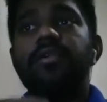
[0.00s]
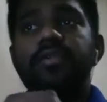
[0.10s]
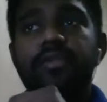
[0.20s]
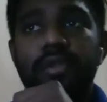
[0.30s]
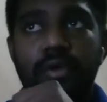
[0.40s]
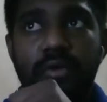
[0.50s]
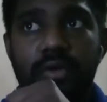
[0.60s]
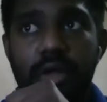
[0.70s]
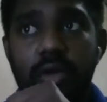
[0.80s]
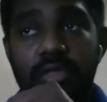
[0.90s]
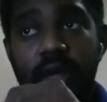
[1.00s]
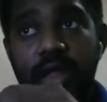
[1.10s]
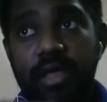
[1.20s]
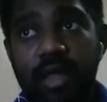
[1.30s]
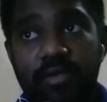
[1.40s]
So now there are
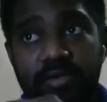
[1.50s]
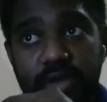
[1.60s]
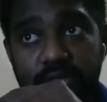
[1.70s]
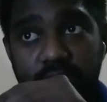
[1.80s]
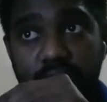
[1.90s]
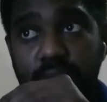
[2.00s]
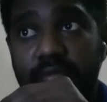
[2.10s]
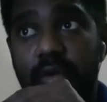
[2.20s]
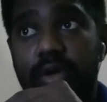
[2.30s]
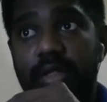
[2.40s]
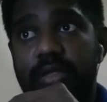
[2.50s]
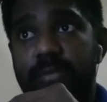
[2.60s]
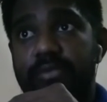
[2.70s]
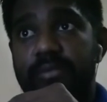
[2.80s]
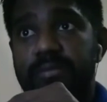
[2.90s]
characteristics of
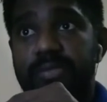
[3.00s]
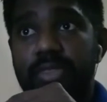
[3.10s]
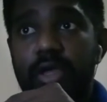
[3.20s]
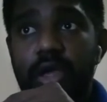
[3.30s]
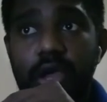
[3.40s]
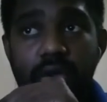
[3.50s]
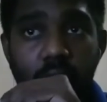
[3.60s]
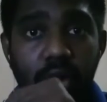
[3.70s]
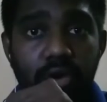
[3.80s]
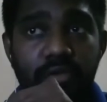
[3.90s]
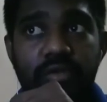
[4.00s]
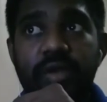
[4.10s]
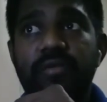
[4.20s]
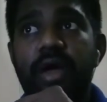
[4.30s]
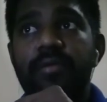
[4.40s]
organisms. In order to
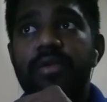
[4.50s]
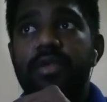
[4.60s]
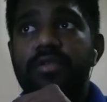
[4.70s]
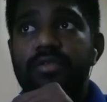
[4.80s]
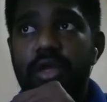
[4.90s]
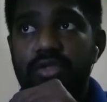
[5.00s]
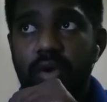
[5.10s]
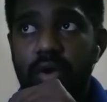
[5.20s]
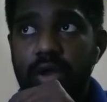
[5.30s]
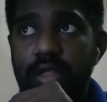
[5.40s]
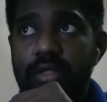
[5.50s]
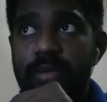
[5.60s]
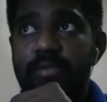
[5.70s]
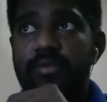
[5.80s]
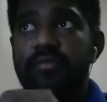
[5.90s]
survive, such
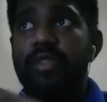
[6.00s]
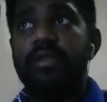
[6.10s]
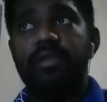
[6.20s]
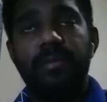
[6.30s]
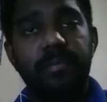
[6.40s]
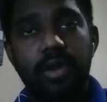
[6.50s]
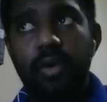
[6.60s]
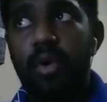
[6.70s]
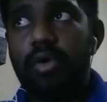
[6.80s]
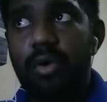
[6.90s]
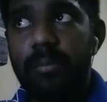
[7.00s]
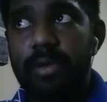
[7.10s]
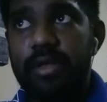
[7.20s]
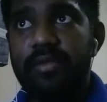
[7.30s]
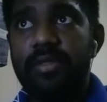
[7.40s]
organisms, whether simple or
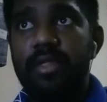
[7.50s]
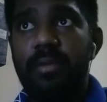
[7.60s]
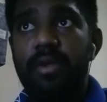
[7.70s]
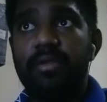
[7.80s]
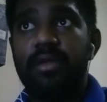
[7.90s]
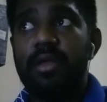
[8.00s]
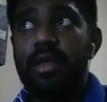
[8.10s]
complex, they must